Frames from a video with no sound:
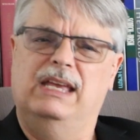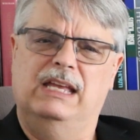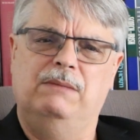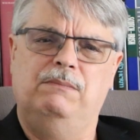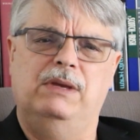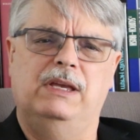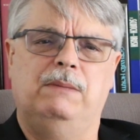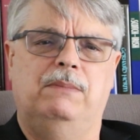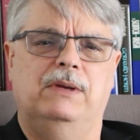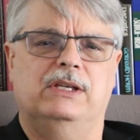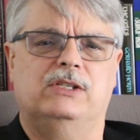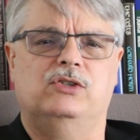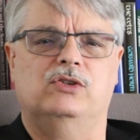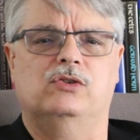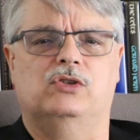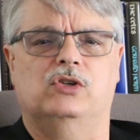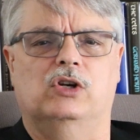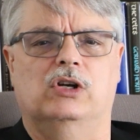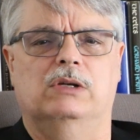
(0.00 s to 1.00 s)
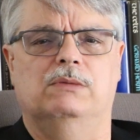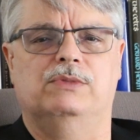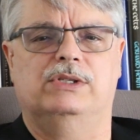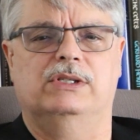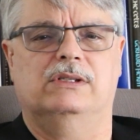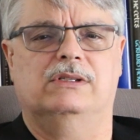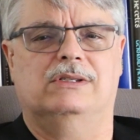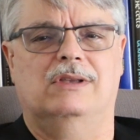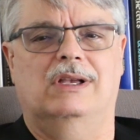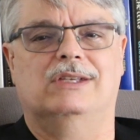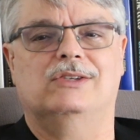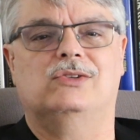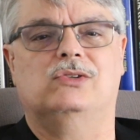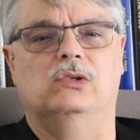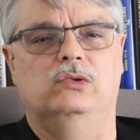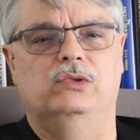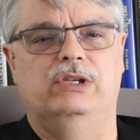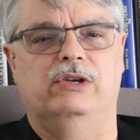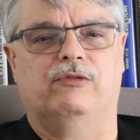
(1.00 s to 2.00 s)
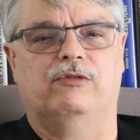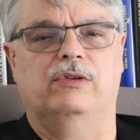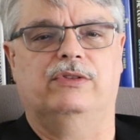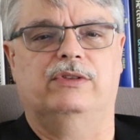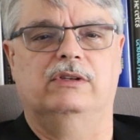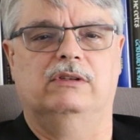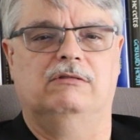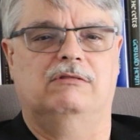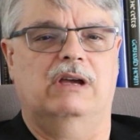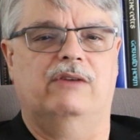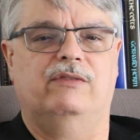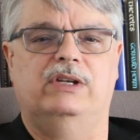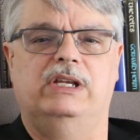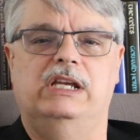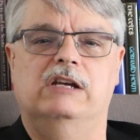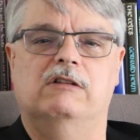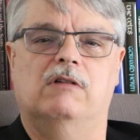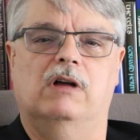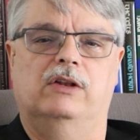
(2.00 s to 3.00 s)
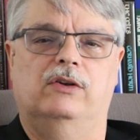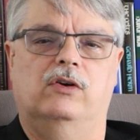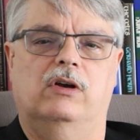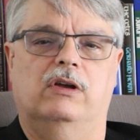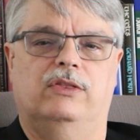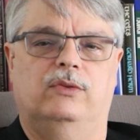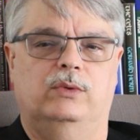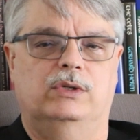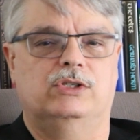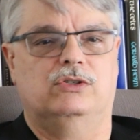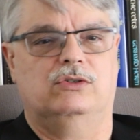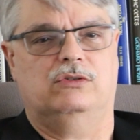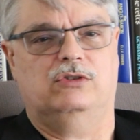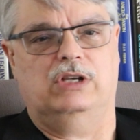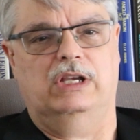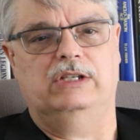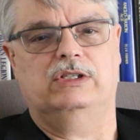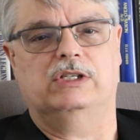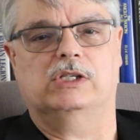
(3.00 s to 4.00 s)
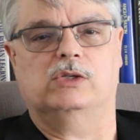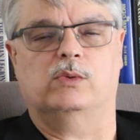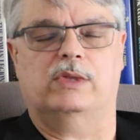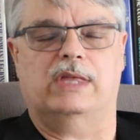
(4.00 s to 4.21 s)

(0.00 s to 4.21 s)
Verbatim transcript: In big picture terms, it's not so different than gravity here on Earth, which changes